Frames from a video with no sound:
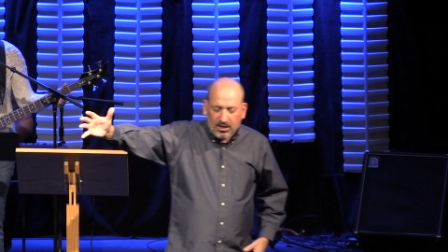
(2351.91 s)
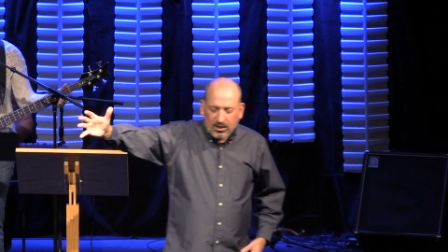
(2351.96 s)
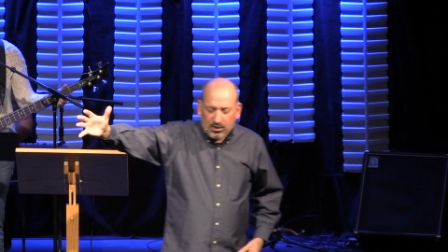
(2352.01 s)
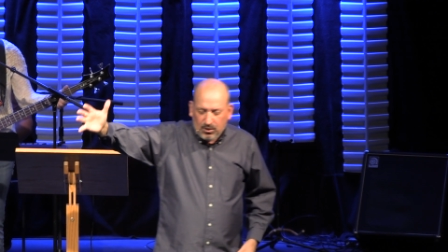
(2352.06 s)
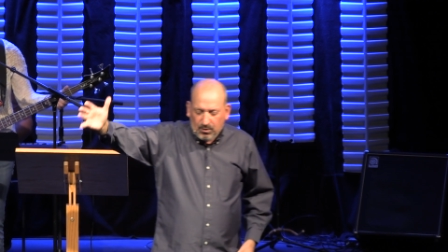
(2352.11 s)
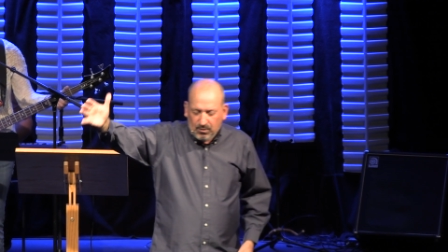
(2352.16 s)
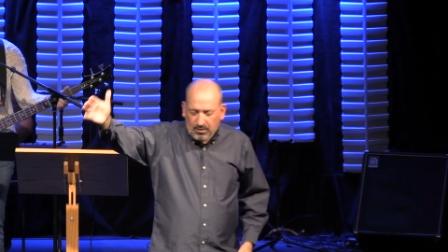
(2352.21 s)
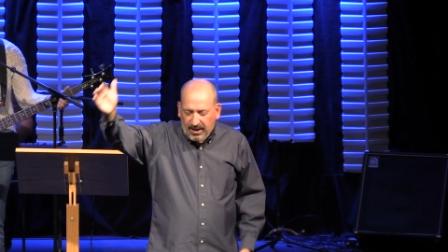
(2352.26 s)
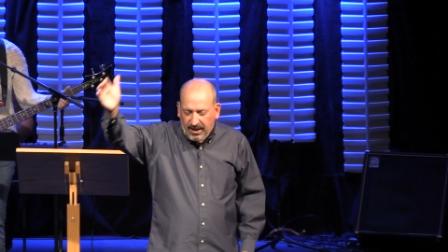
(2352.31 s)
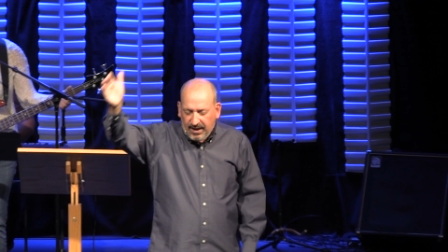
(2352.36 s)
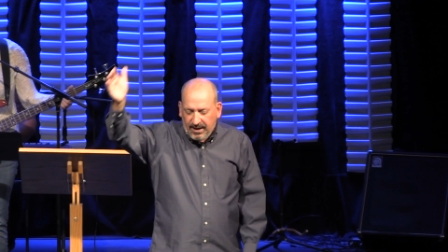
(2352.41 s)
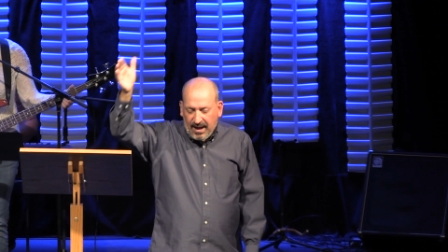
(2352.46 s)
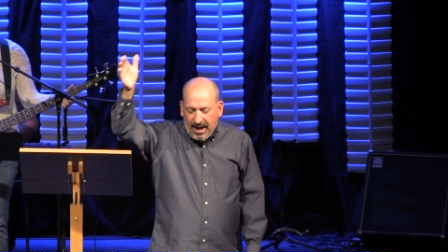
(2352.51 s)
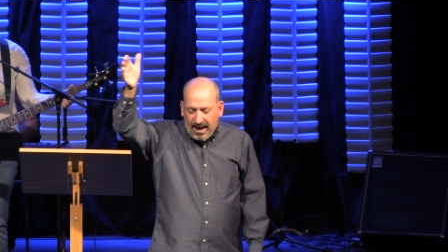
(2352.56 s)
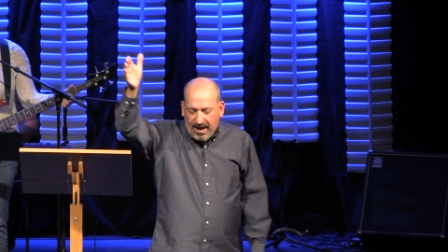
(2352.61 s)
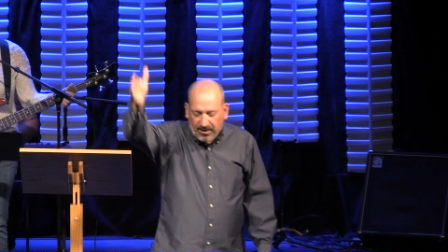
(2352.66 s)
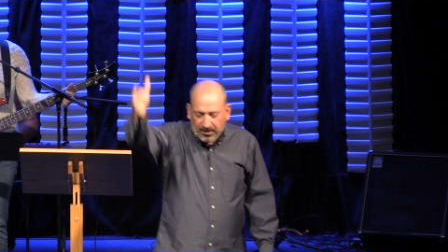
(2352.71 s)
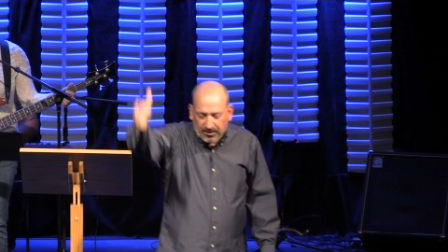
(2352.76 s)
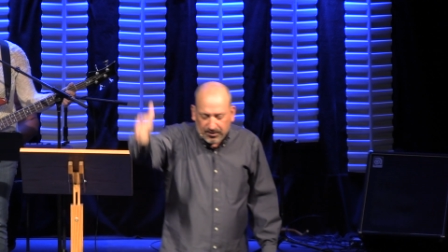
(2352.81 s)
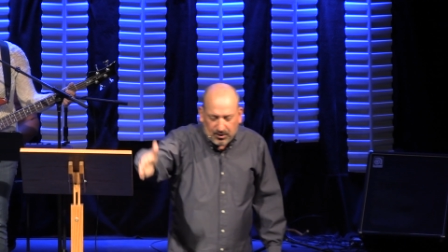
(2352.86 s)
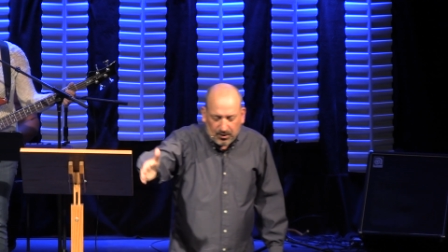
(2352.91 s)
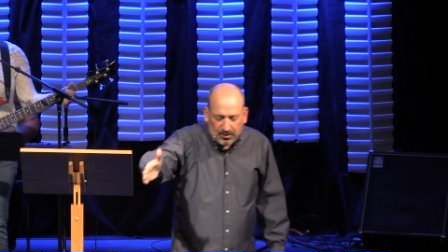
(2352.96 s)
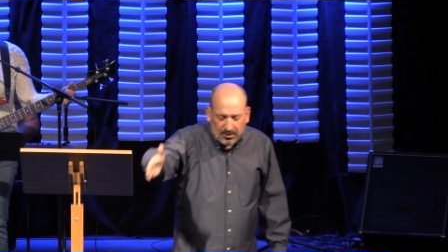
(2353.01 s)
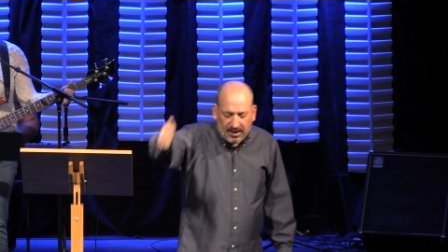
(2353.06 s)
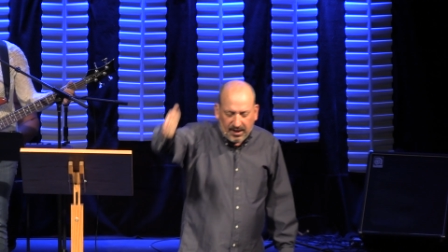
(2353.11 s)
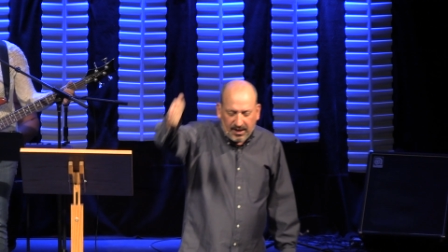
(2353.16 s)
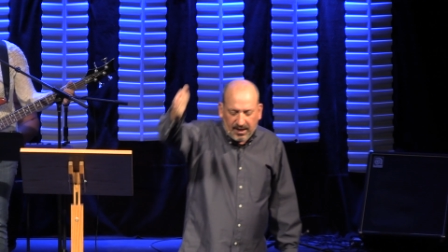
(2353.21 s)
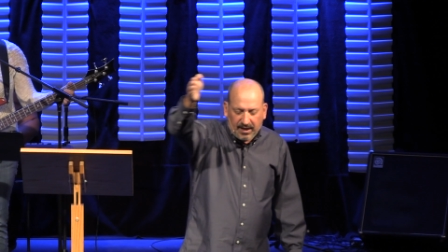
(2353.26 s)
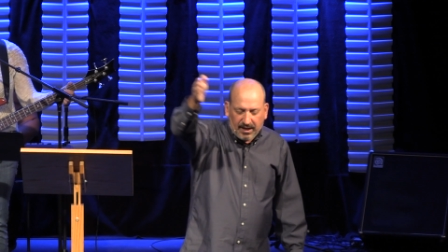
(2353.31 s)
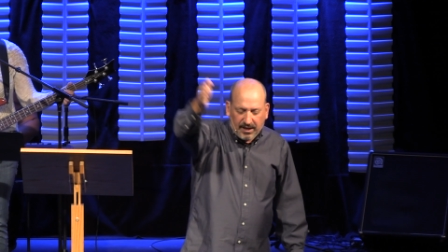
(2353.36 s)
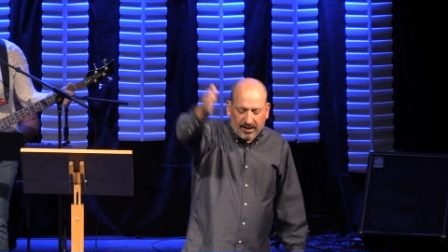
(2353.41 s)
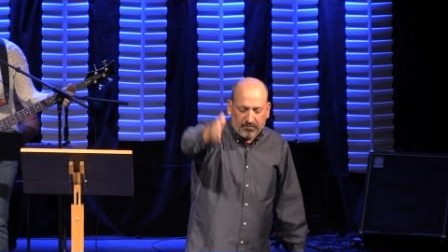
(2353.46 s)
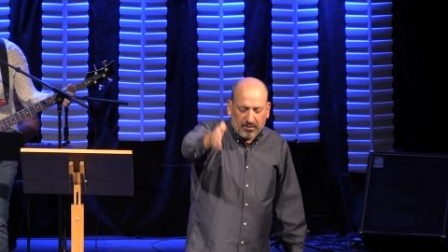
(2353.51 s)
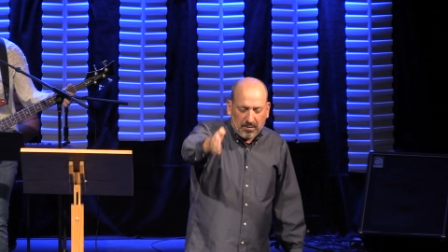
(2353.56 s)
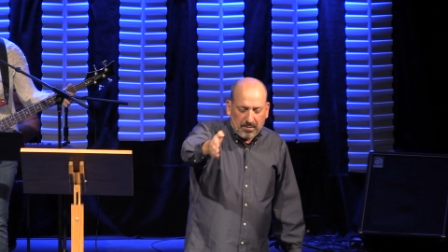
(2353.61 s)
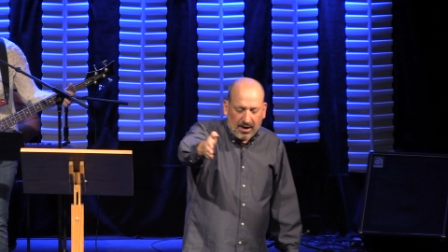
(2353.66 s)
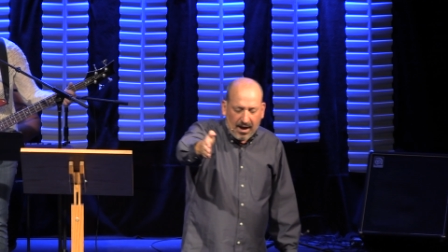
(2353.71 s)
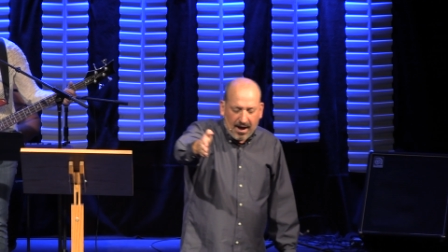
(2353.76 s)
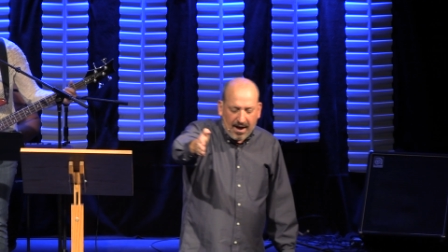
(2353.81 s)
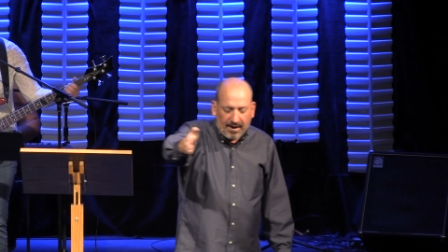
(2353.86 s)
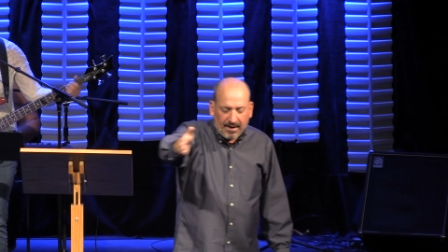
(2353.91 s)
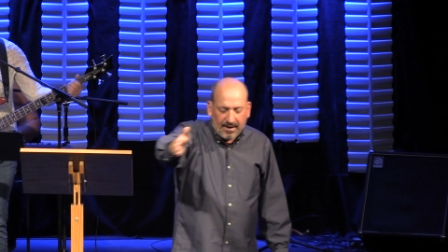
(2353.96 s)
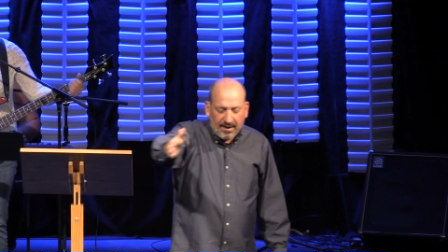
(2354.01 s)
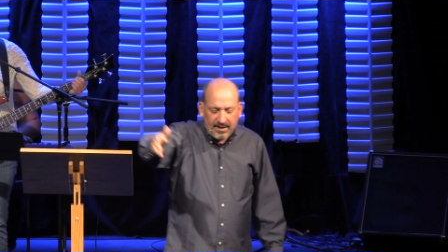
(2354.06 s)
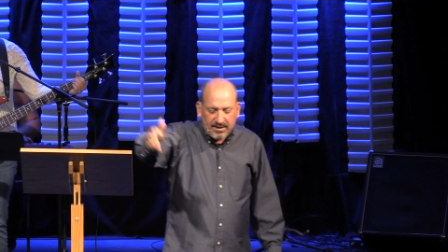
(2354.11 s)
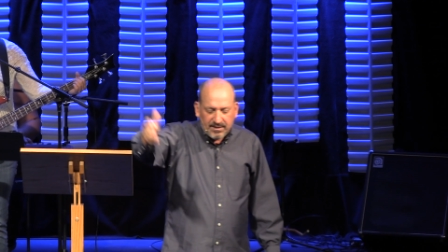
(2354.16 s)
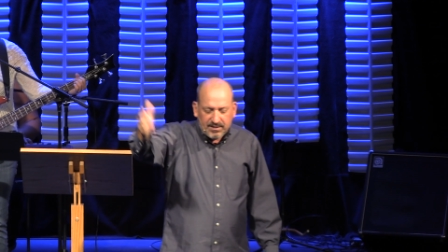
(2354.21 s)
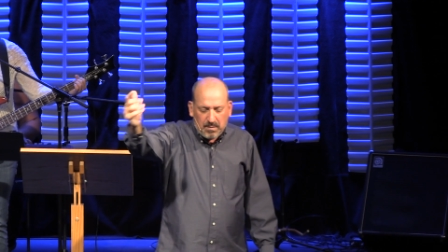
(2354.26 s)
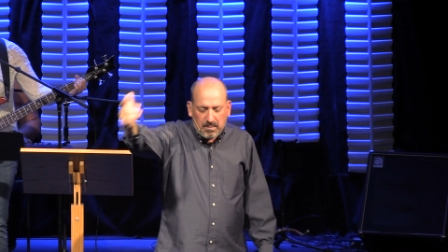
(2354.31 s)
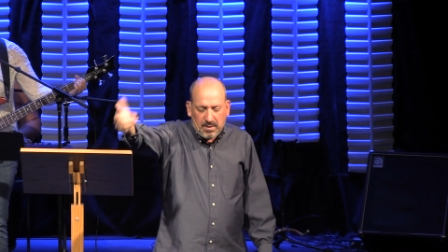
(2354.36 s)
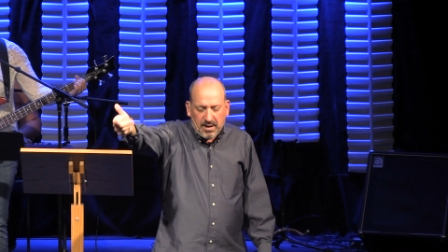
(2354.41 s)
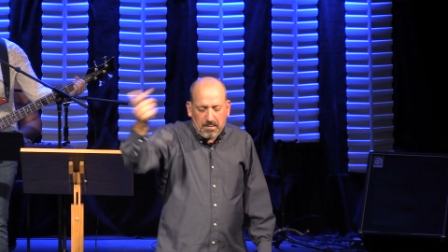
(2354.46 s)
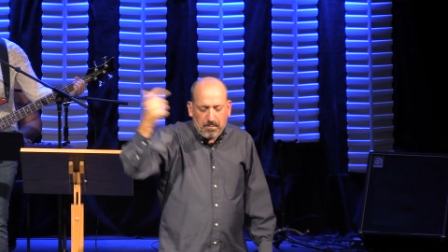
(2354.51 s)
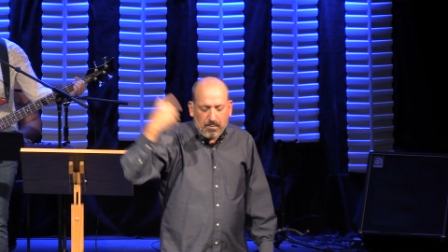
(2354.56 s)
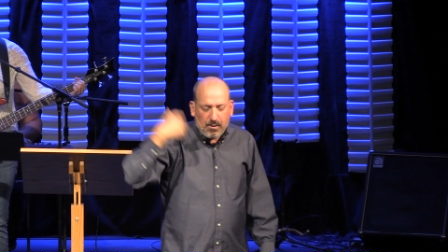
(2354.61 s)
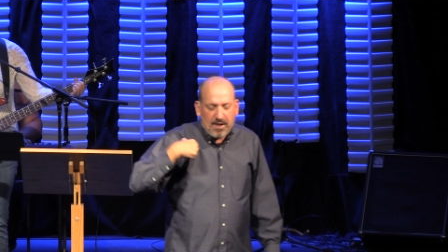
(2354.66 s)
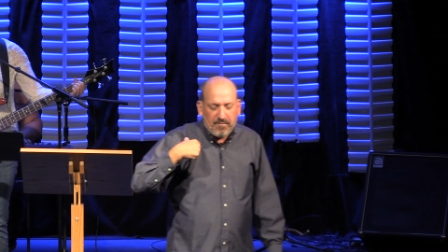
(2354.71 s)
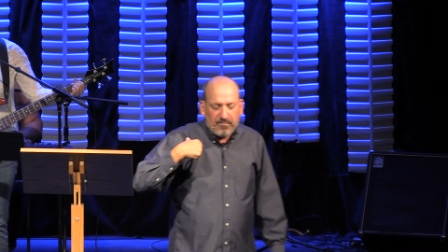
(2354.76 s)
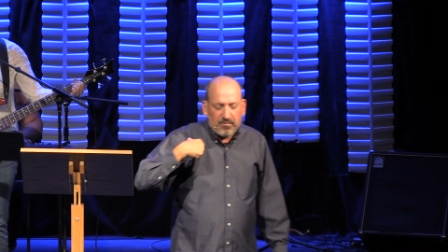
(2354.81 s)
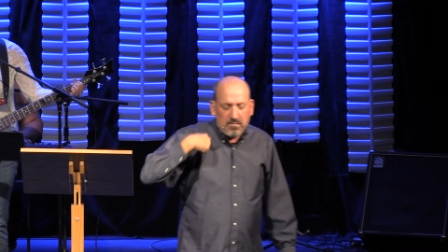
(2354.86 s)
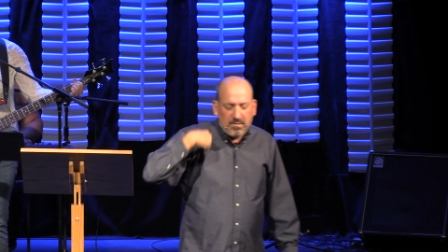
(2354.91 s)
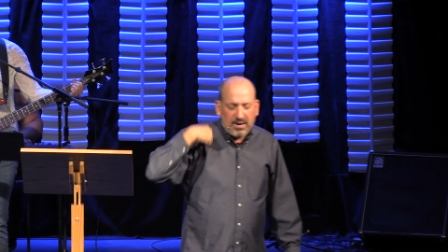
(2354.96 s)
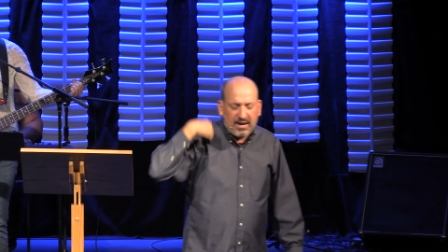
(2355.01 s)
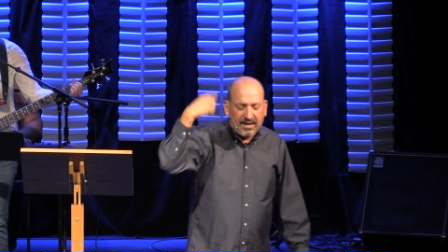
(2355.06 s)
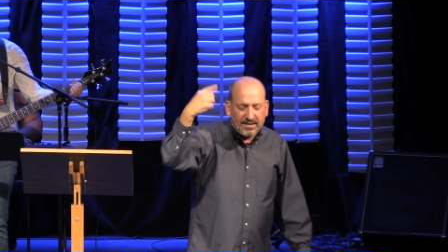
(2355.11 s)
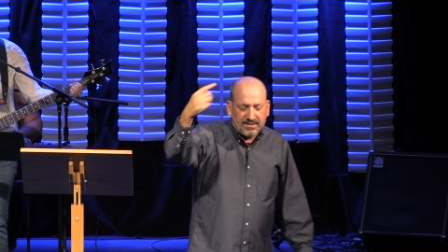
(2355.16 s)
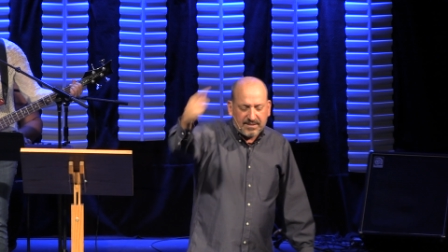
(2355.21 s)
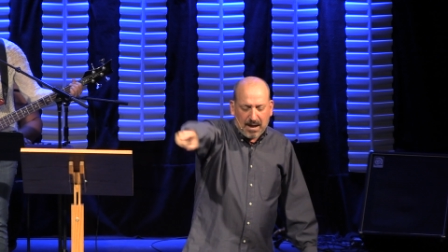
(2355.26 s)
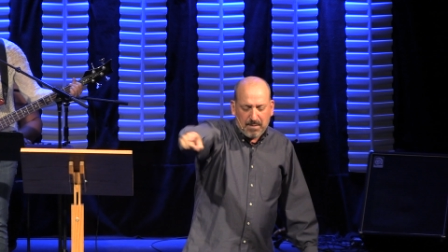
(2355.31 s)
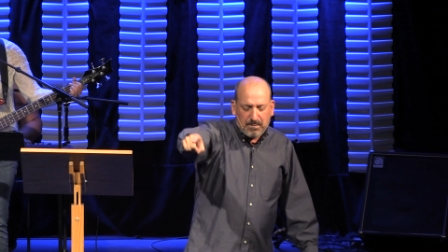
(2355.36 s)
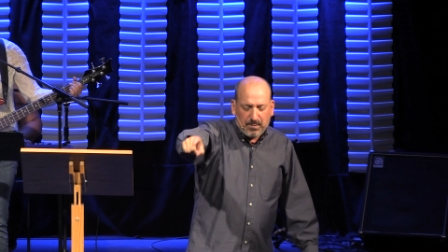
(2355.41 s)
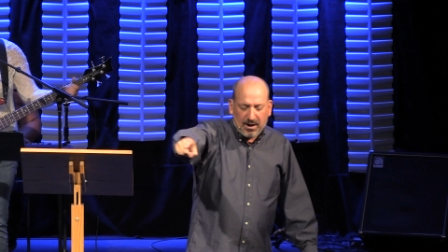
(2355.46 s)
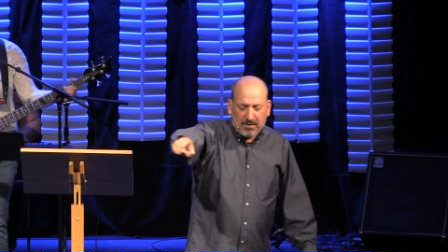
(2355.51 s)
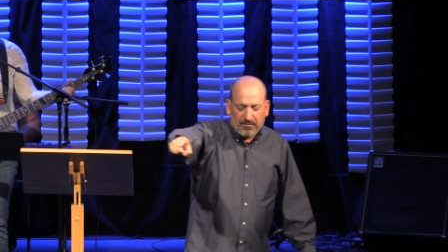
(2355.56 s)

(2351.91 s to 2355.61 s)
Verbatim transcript: You need health, you need healing from God. Somebody pray for me as I pray